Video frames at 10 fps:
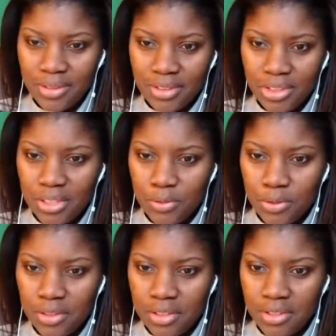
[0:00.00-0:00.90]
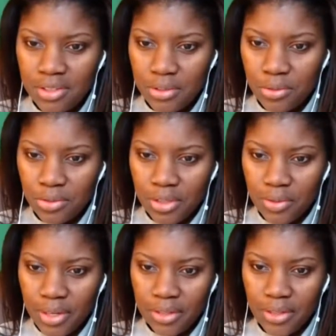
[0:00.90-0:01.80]
she keeps things interesting
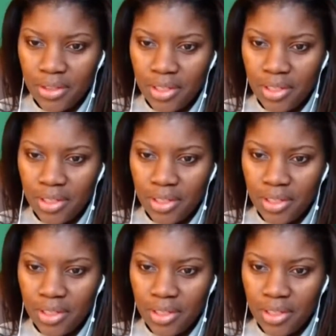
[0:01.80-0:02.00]
around here.